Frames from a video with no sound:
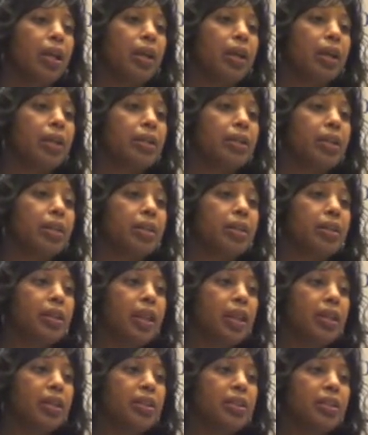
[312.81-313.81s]
And I think
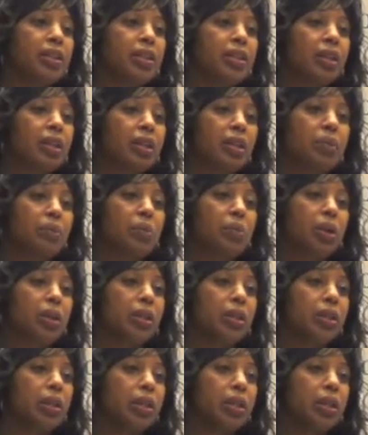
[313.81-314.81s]
that
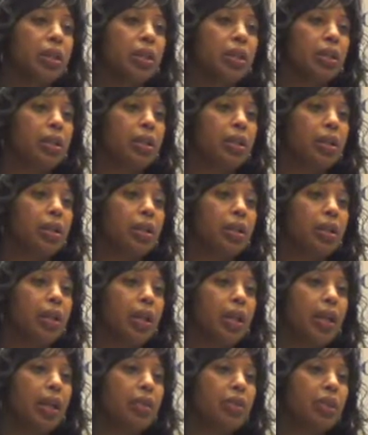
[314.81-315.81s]
one of the
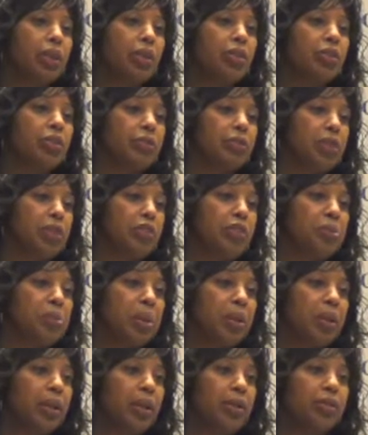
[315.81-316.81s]
areas of
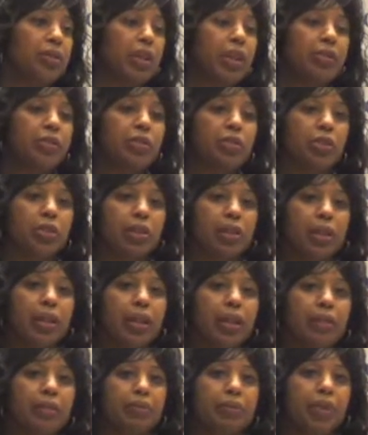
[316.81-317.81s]
experience that I
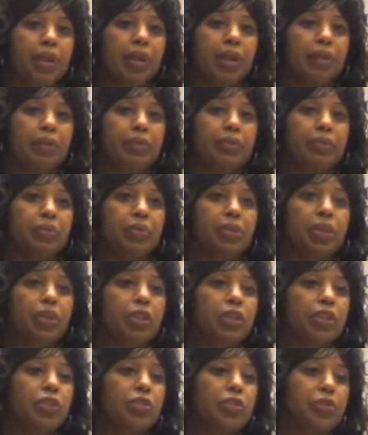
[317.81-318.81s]
certainly have
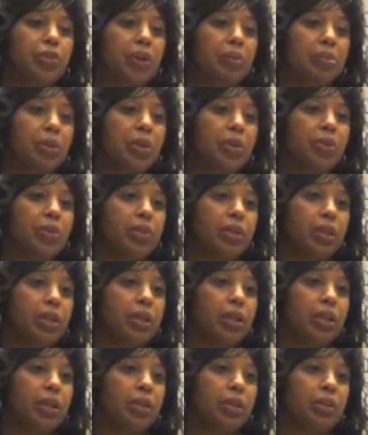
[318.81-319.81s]
learned from over
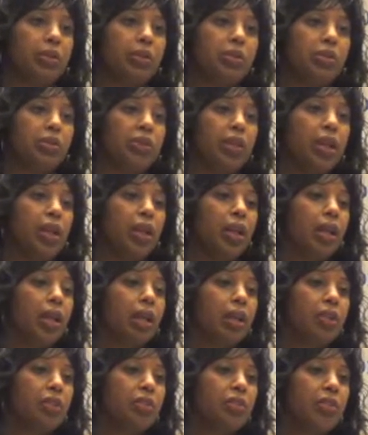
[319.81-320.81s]
the years
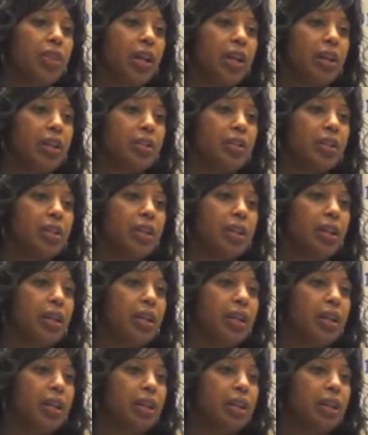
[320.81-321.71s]
is that